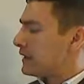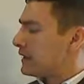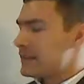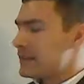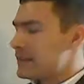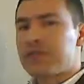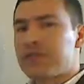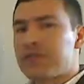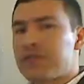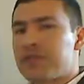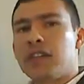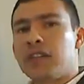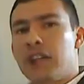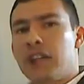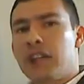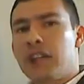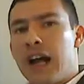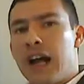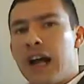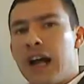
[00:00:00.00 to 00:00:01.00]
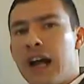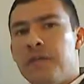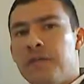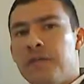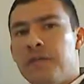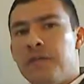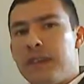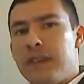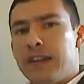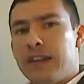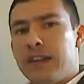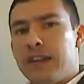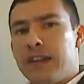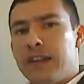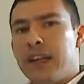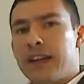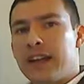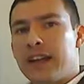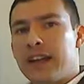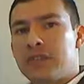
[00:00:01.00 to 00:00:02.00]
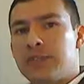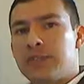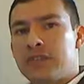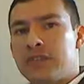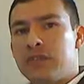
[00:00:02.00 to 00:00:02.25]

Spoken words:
because there's a lot of meat when it comes